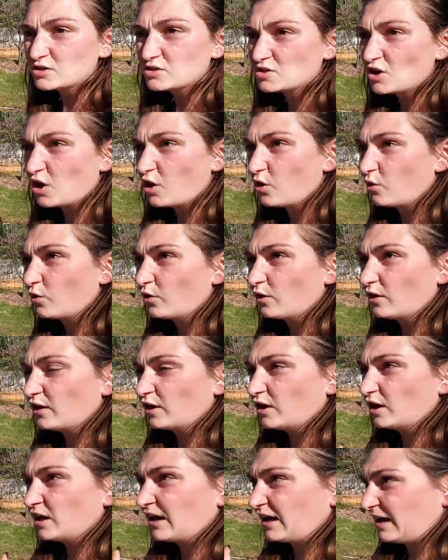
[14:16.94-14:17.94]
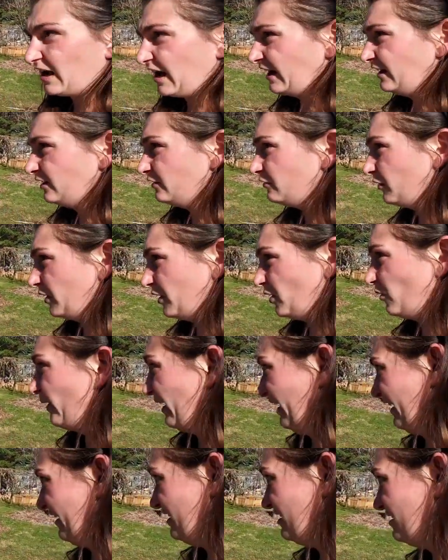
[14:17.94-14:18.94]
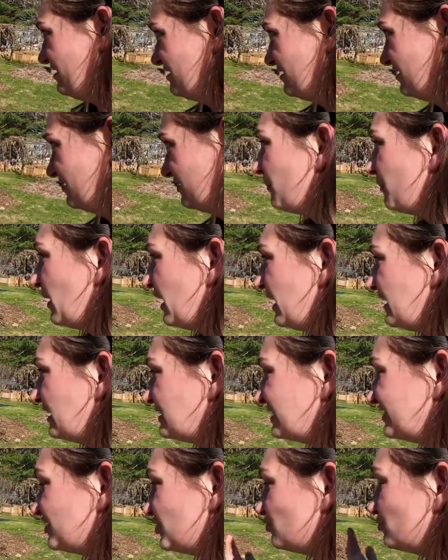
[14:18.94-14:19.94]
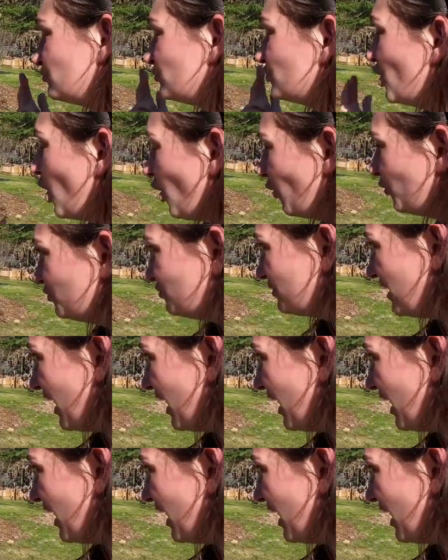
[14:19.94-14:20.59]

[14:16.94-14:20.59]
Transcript: So it kind of went away, but did you know you